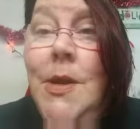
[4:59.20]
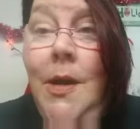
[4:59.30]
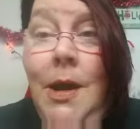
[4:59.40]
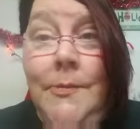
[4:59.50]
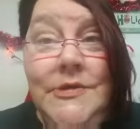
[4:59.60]

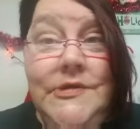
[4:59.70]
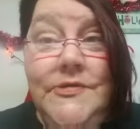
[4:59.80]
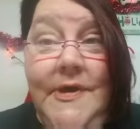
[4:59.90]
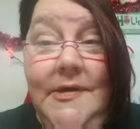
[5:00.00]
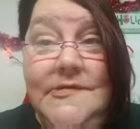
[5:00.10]
on with
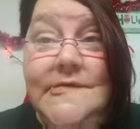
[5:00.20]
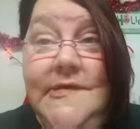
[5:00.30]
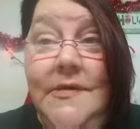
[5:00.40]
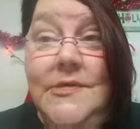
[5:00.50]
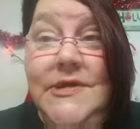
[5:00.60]

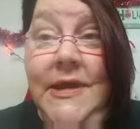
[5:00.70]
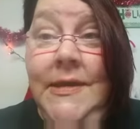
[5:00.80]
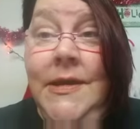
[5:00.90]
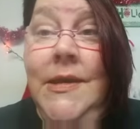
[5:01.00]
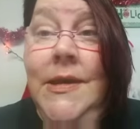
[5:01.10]

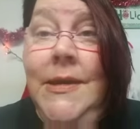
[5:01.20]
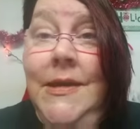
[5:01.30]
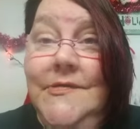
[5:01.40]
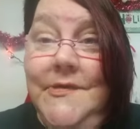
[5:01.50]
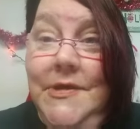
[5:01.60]
2017,
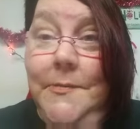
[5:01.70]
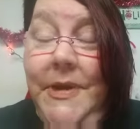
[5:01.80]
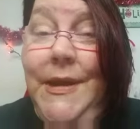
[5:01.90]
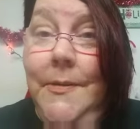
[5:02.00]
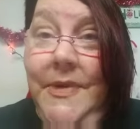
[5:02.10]
it's going to
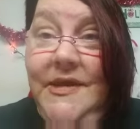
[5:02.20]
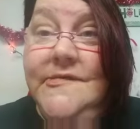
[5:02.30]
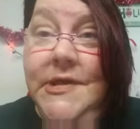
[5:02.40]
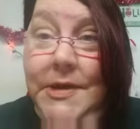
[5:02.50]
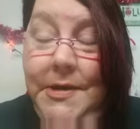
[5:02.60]
be an
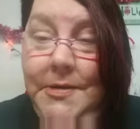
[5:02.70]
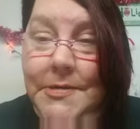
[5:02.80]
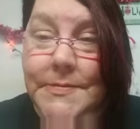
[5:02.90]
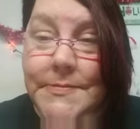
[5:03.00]
amazing year.